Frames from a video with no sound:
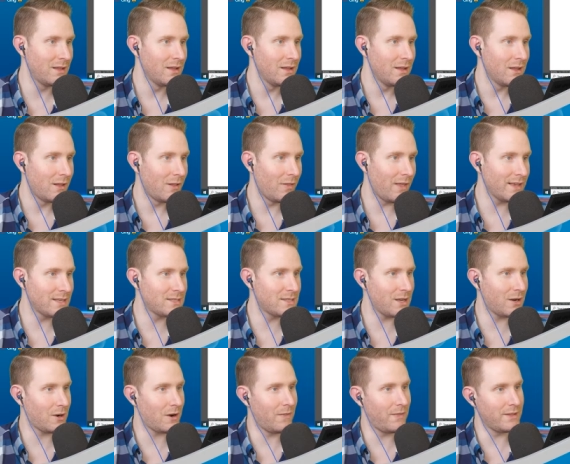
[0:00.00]
less
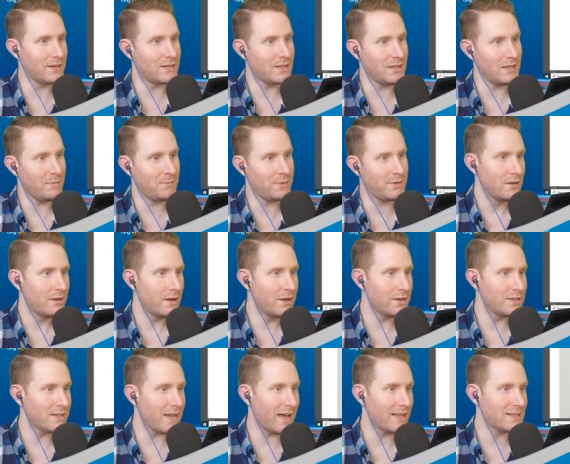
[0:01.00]
thick on the tips. It
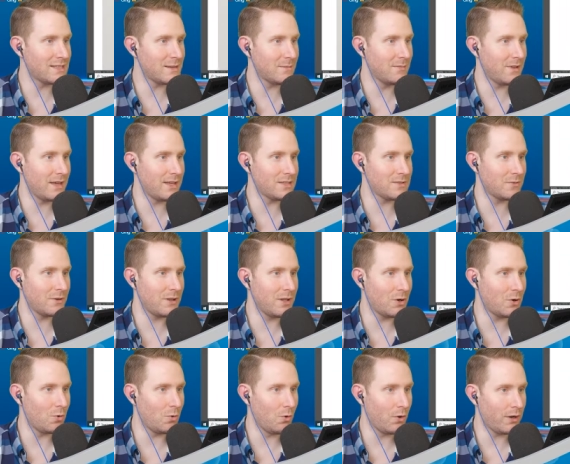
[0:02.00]
just adds some nice, really
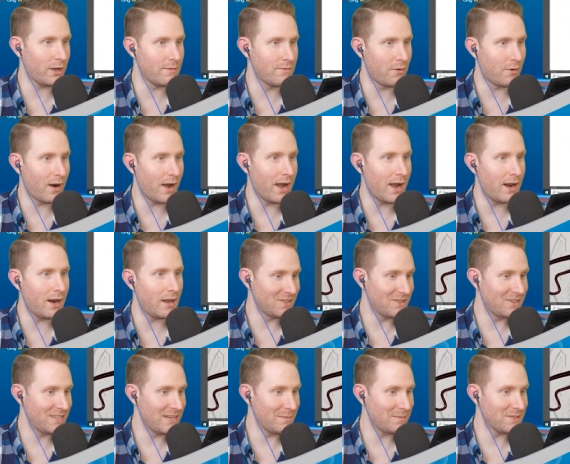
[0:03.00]
cool looking variety.
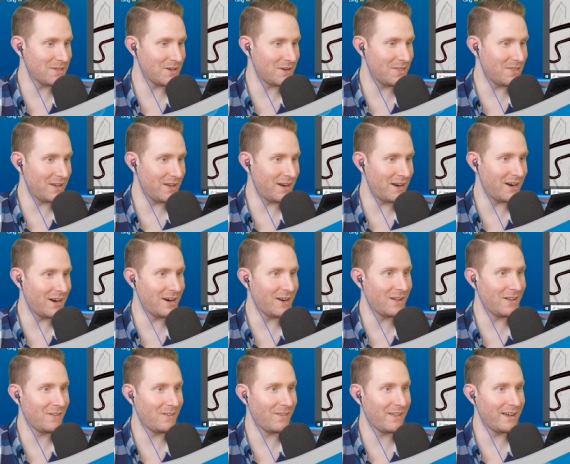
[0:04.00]
Tips are
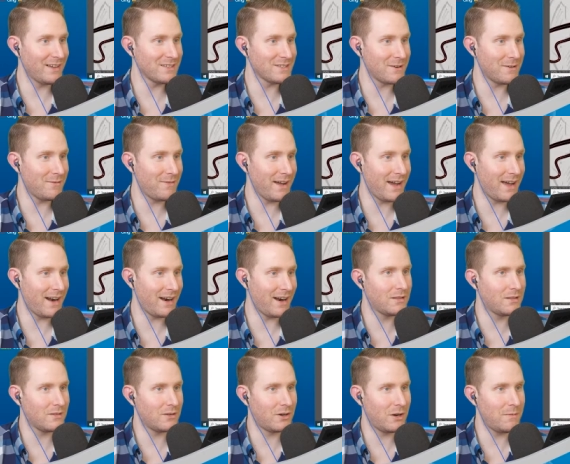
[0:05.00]
thinner, legs are
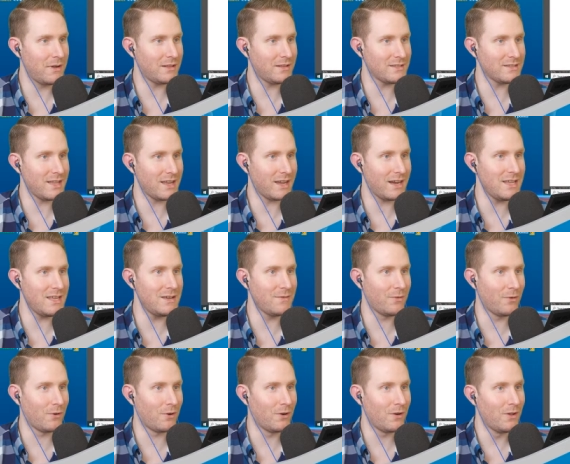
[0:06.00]
fatter. We're gonna make this like an
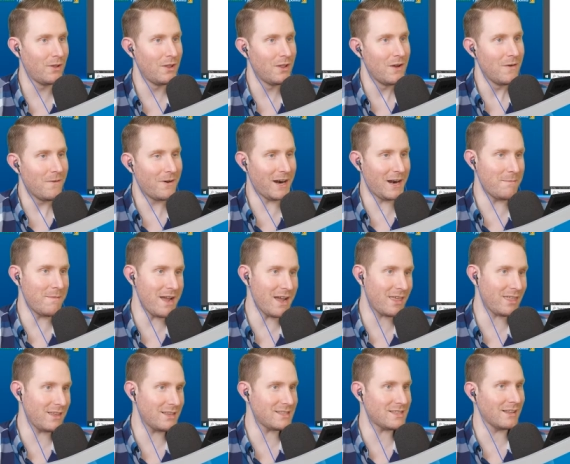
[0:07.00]
evil. We're gonna make
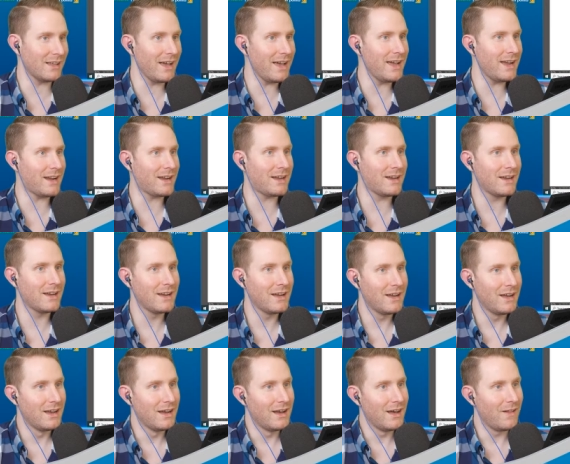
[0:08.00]
this like
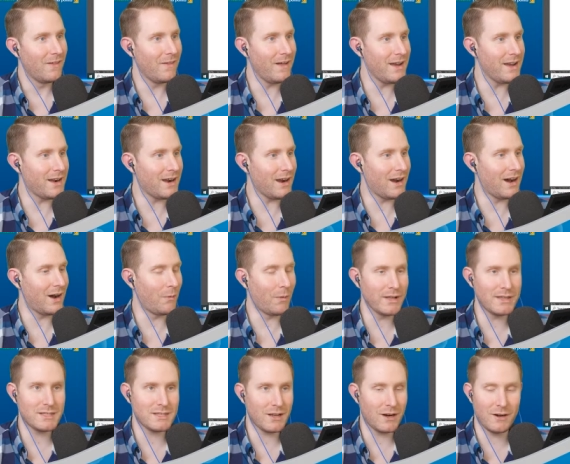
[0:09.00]

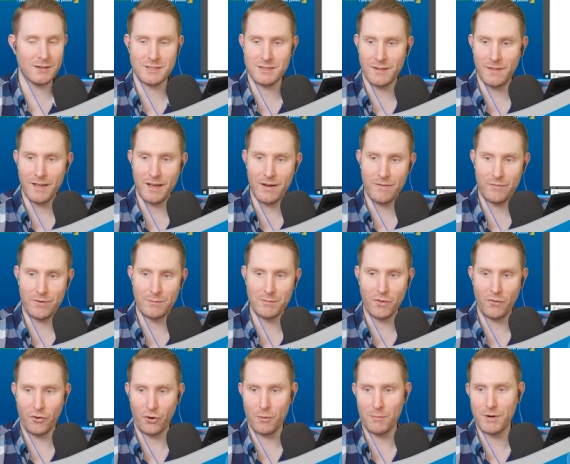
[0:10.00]
what's Ursula from The
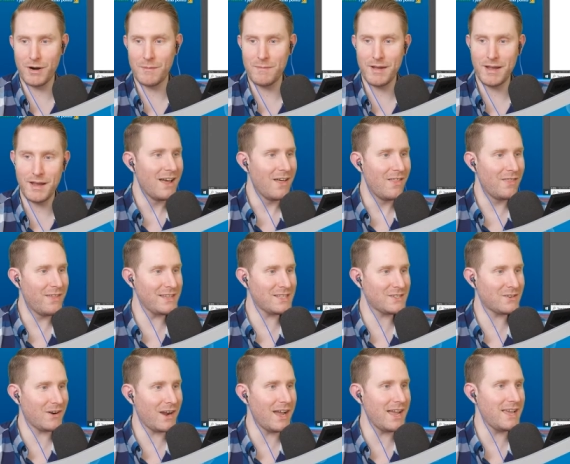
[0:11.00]
Little Mermaid. This
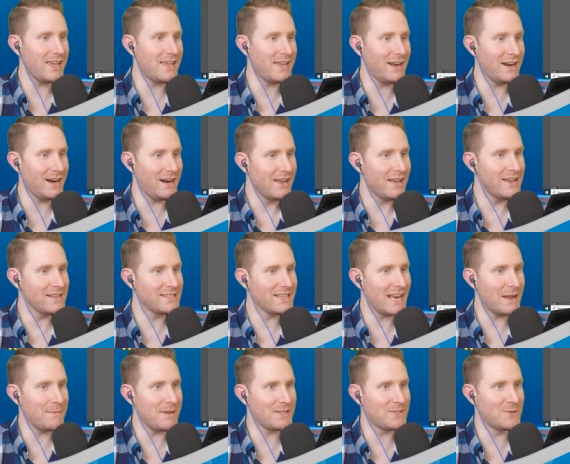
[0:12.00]
right here is
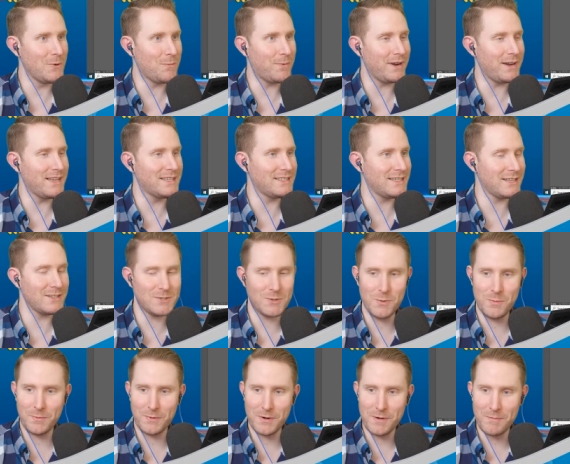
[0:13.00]
gonna be super easy to
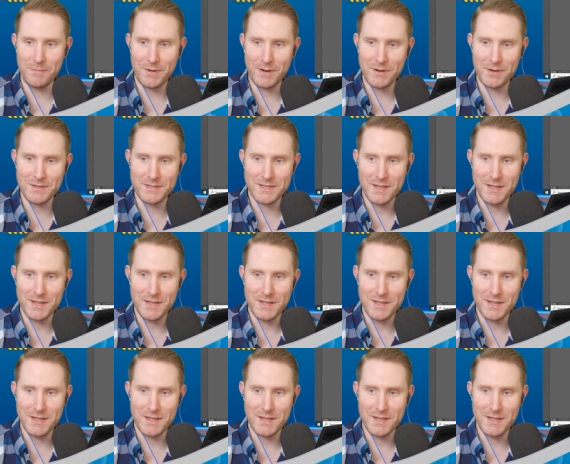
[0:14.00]
superimpose,